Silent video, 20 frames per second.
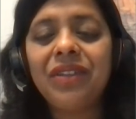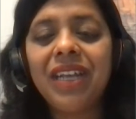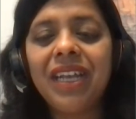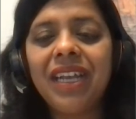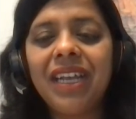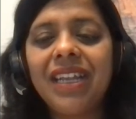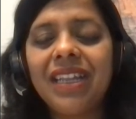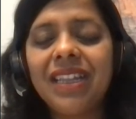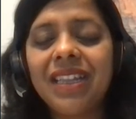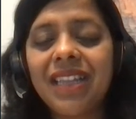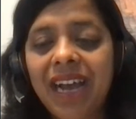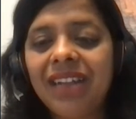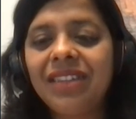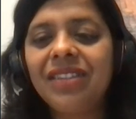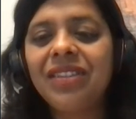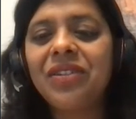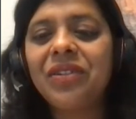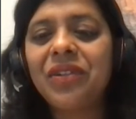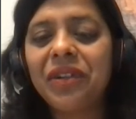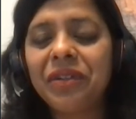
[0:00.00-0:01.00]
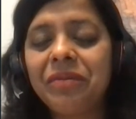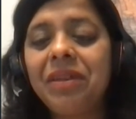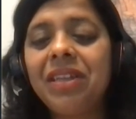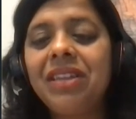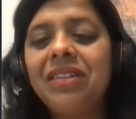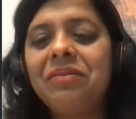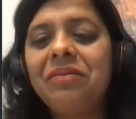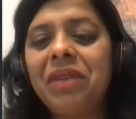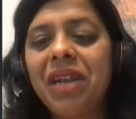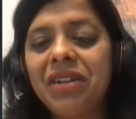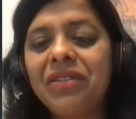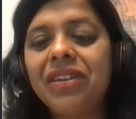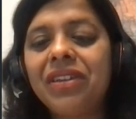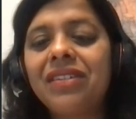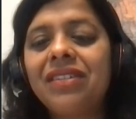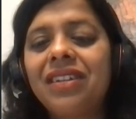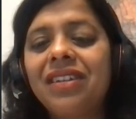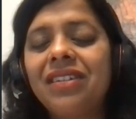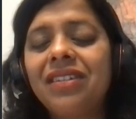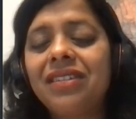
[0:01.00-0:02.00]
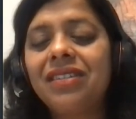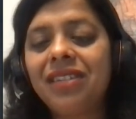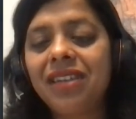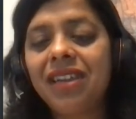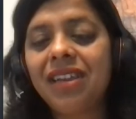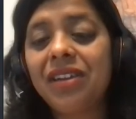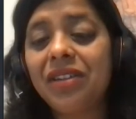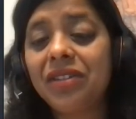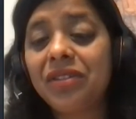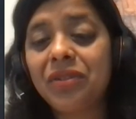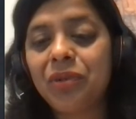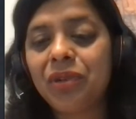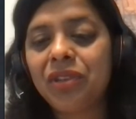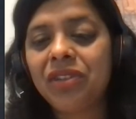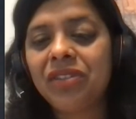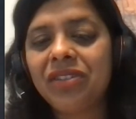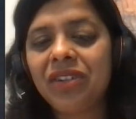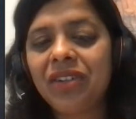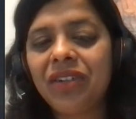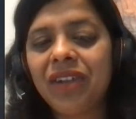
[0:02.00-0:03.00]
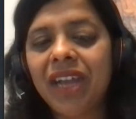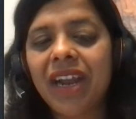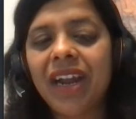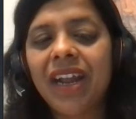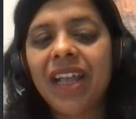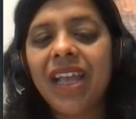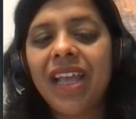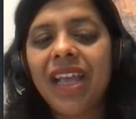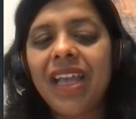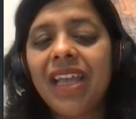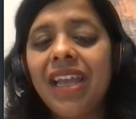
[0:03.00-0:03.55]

Like, that's going to be the metrics that the CISO wants to look at.